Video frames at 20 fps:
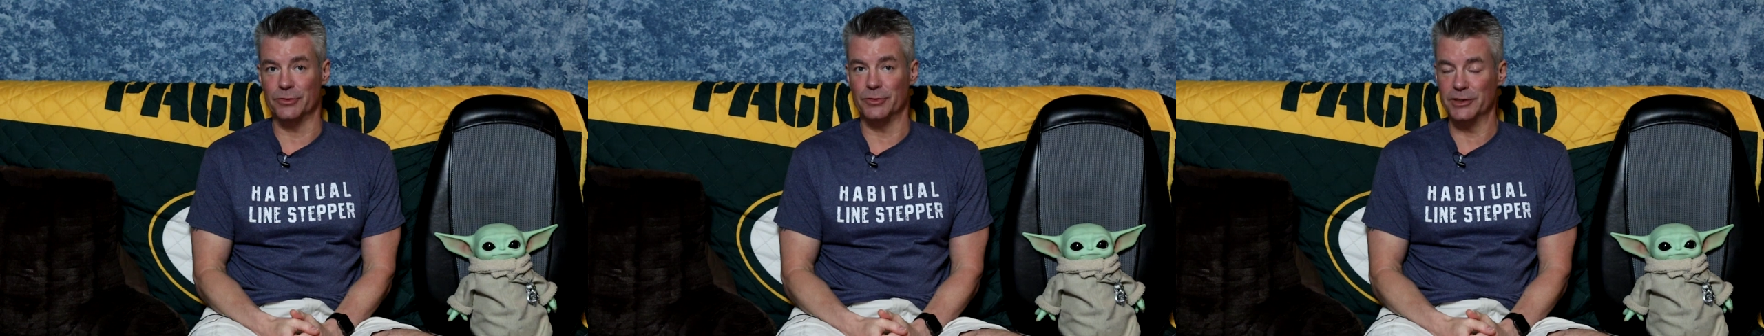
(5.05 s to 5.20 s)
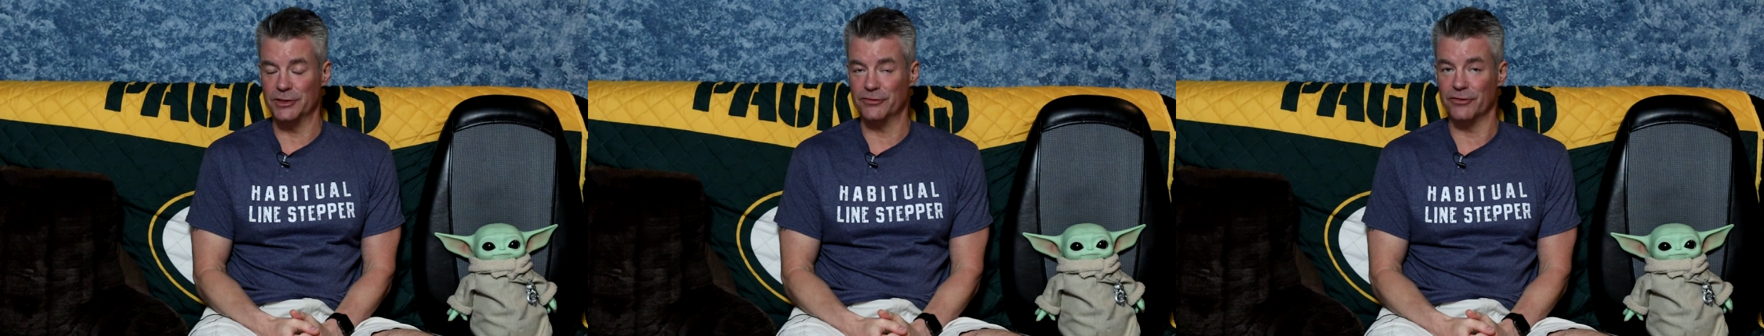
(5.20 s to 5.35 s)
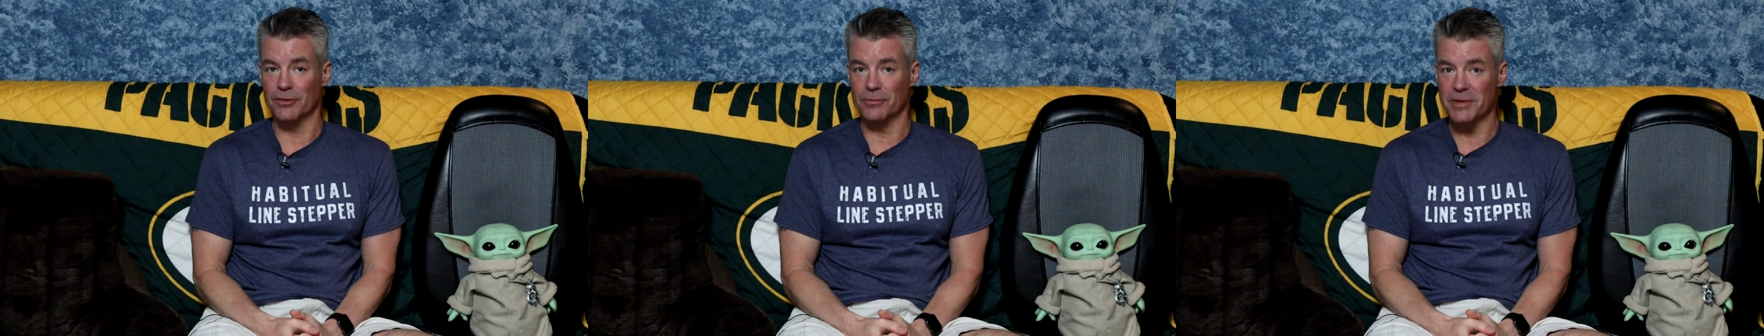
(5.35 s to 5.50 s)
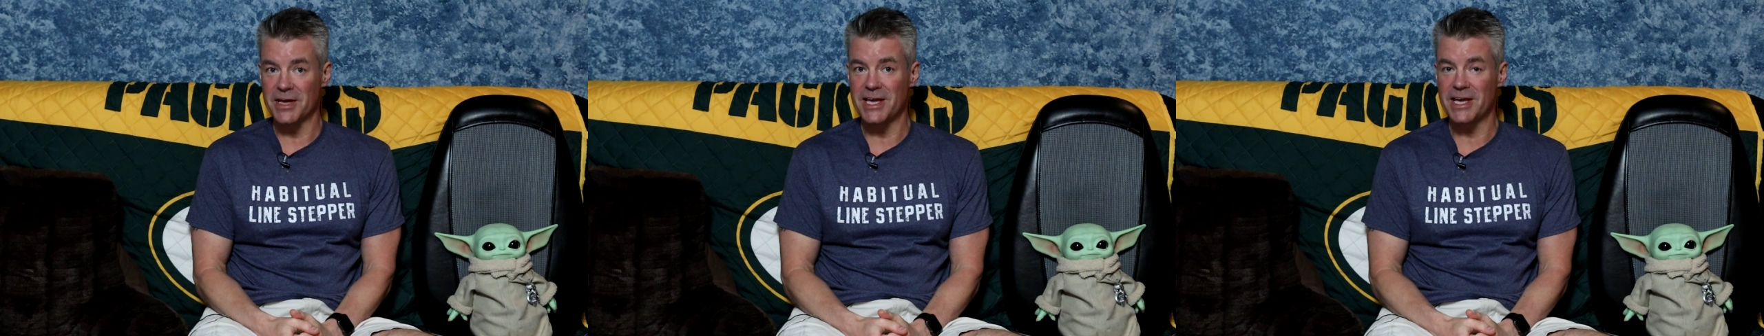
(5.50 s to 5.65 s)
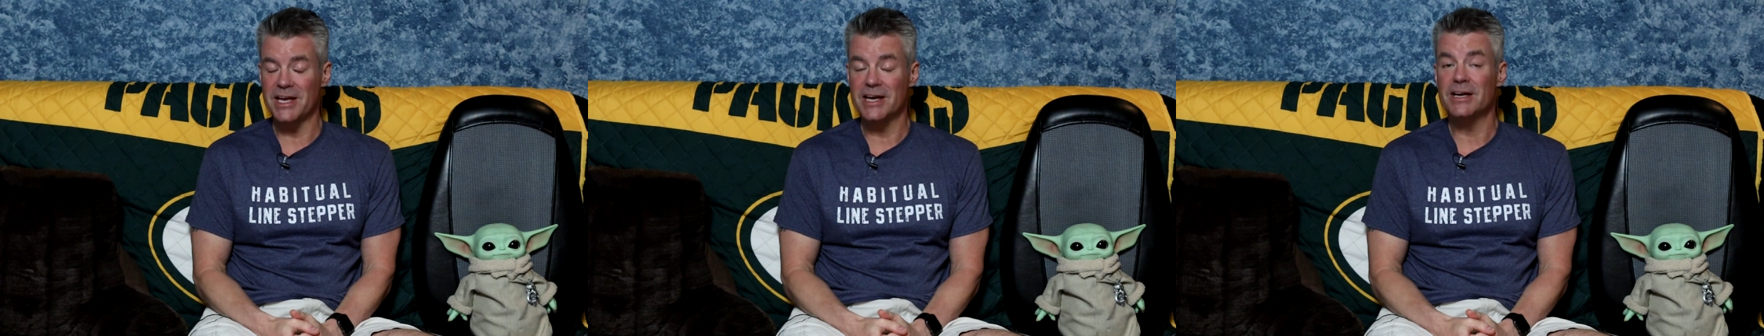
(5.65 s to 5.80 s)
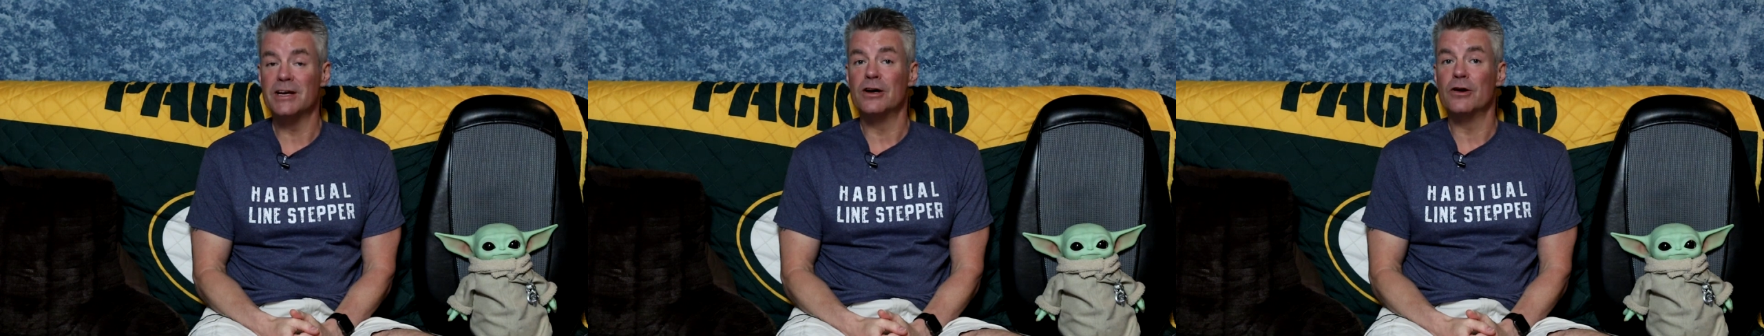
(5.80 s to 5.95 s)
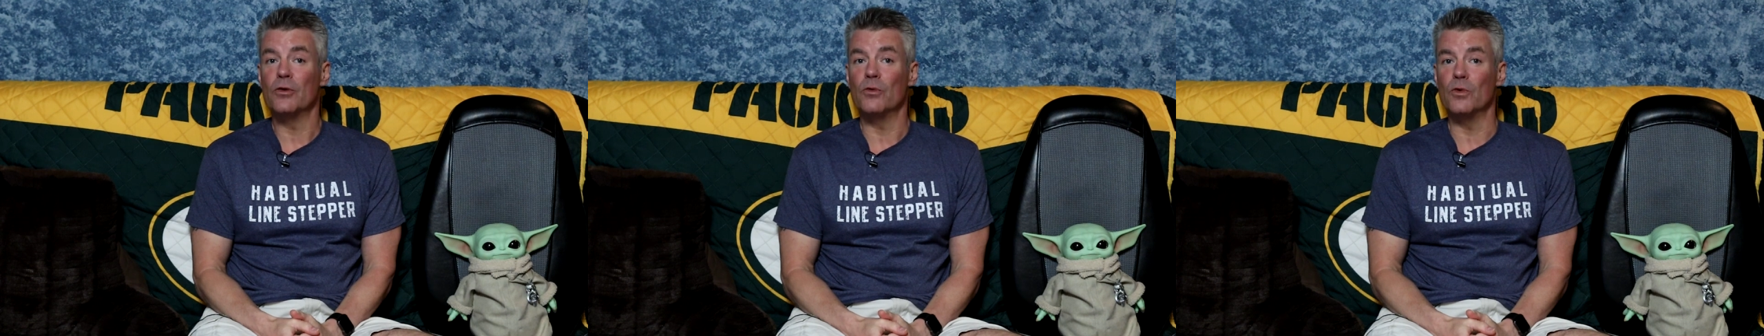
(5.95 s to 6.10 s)
which for me
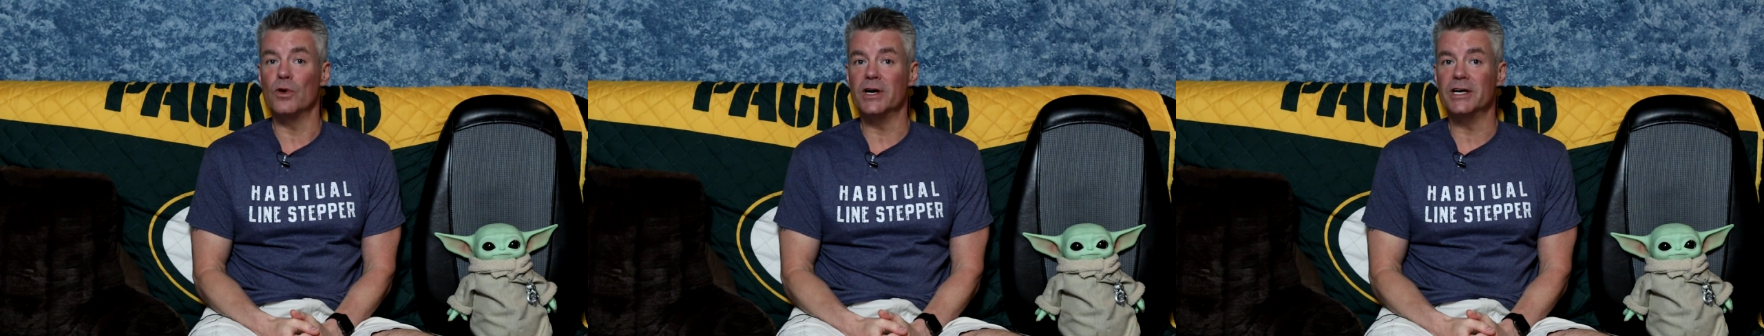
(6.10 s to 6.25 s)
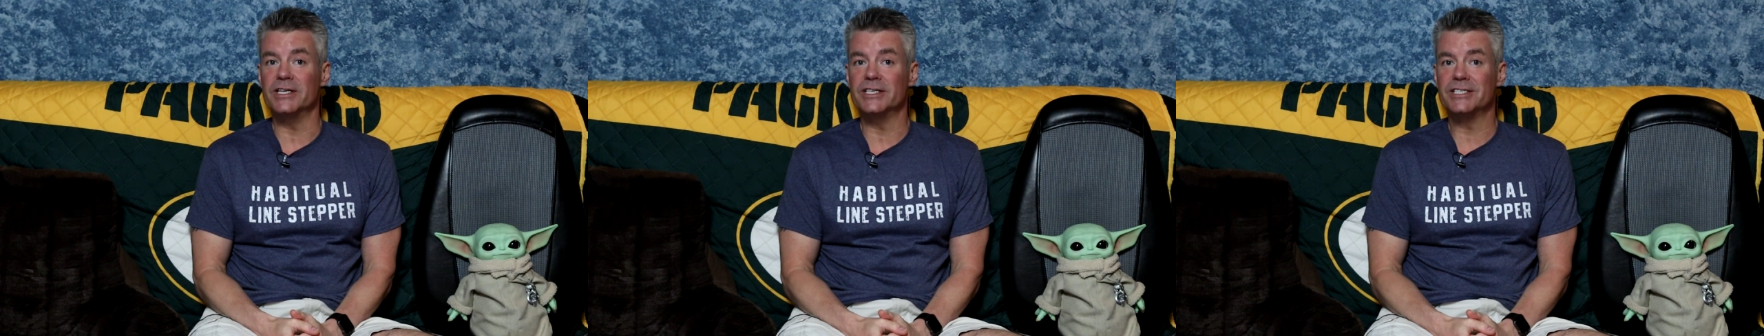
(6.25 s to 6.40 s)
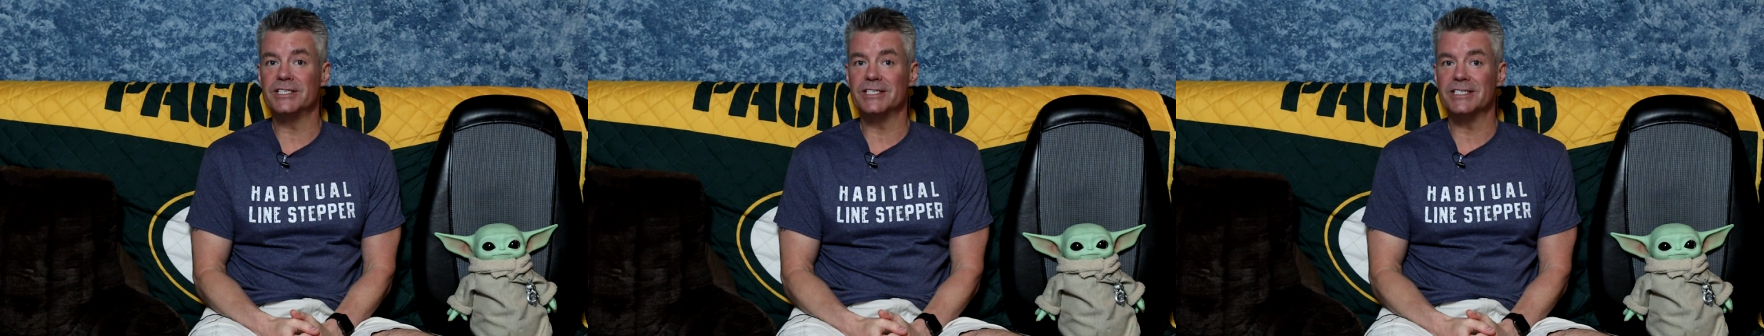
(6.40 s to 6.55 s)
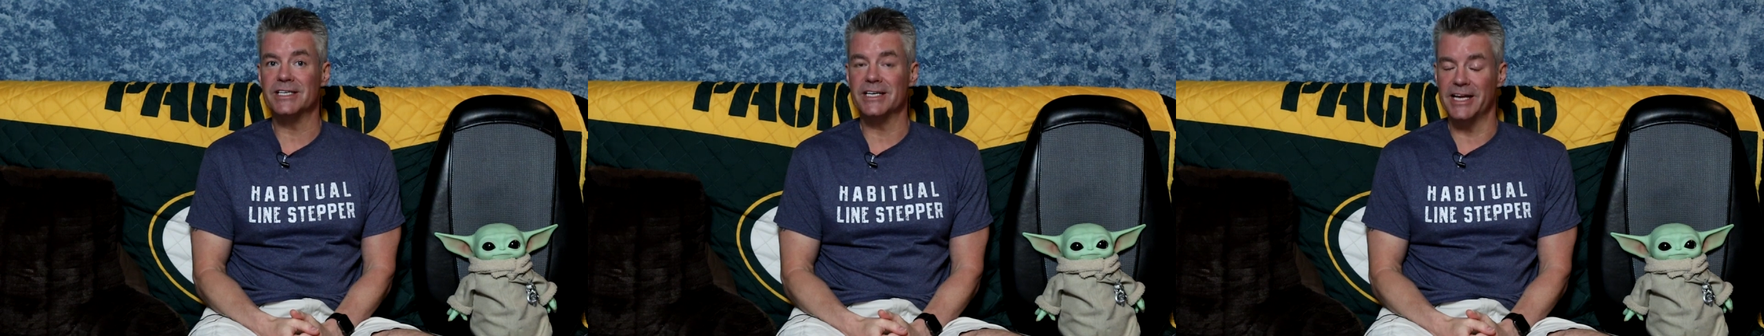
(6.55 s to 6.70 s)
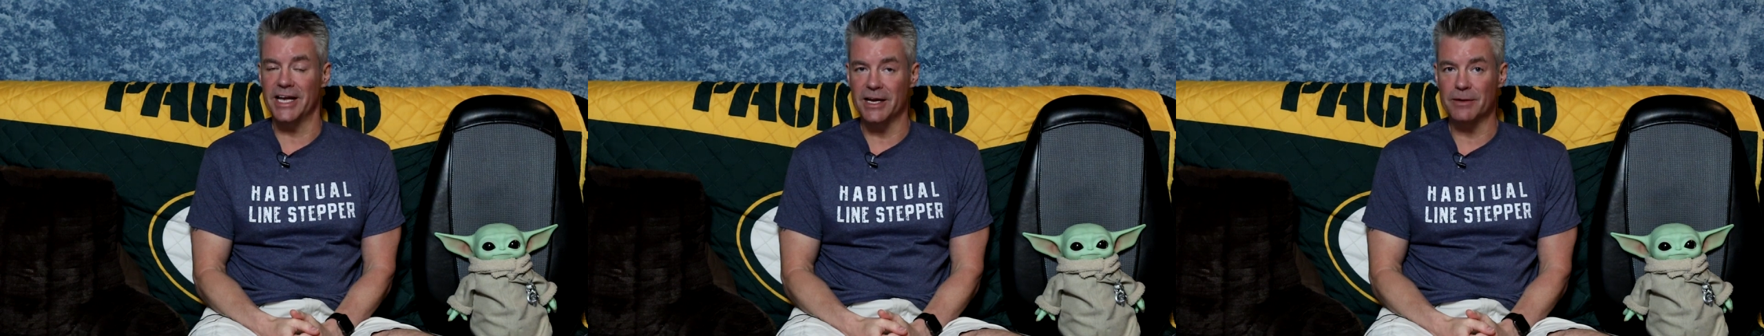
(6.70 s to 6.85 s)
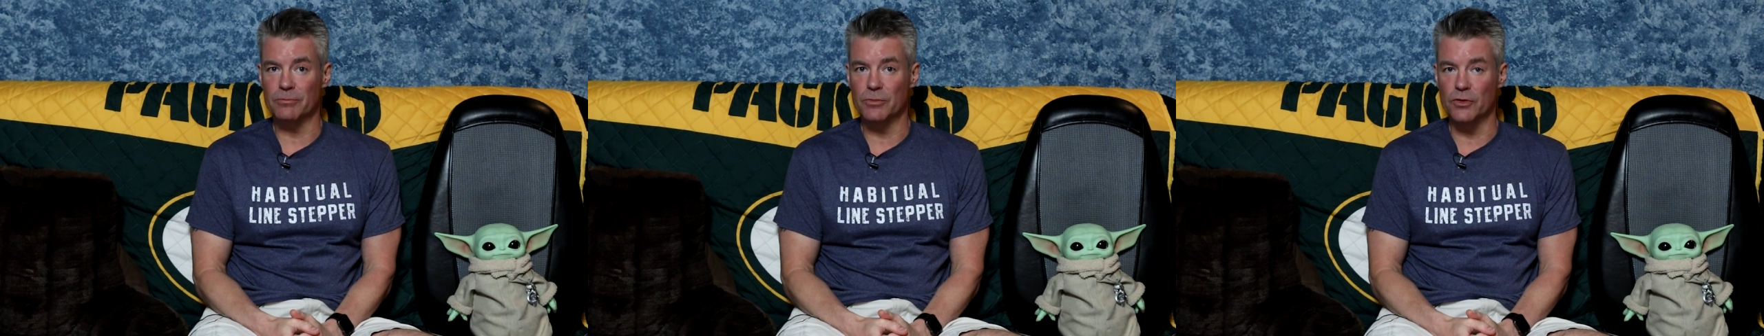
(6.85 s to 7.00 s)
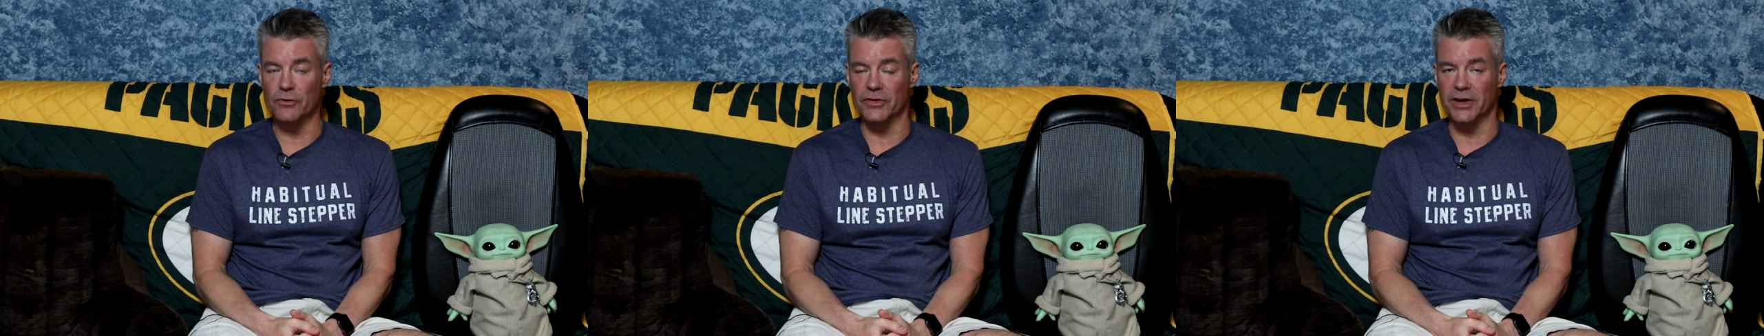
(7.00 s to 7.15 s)
was
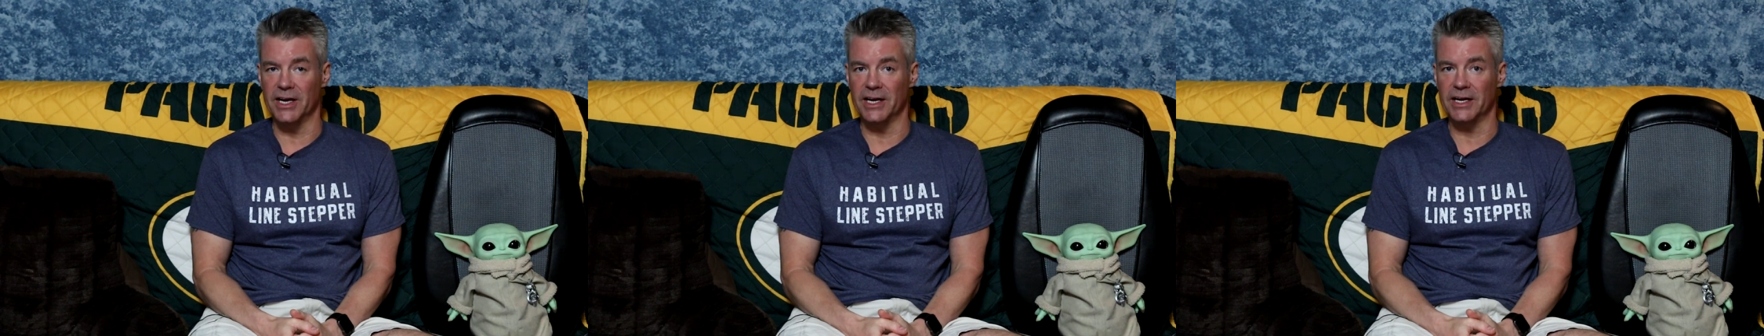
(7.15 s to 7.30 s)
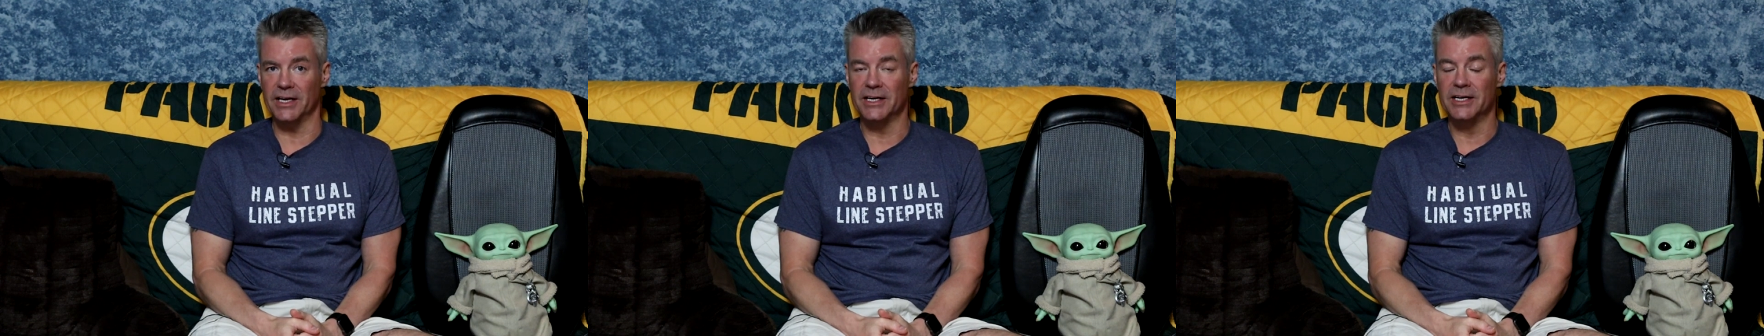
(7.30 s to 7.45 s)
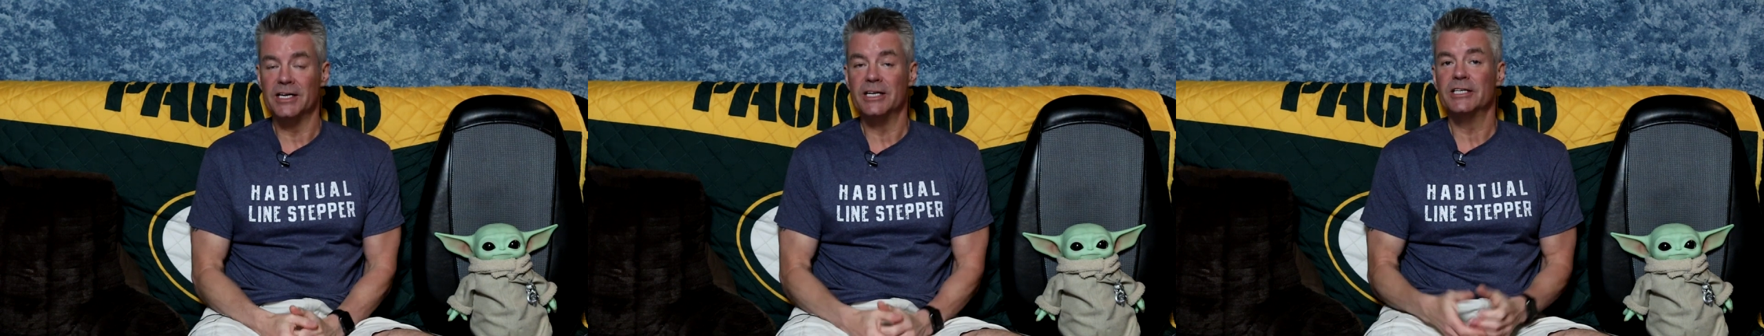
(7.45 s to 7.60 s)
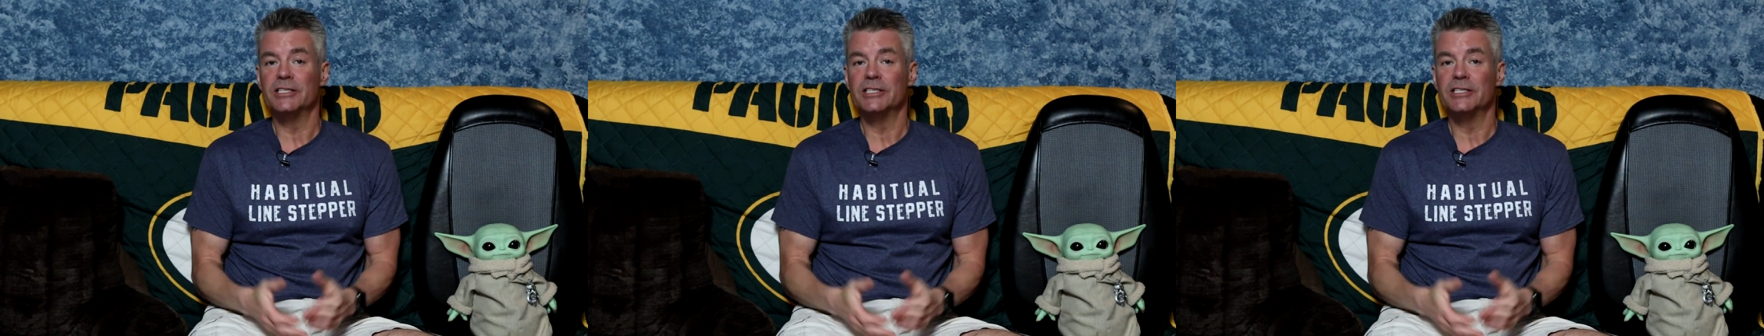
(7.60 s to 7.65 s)
get moving.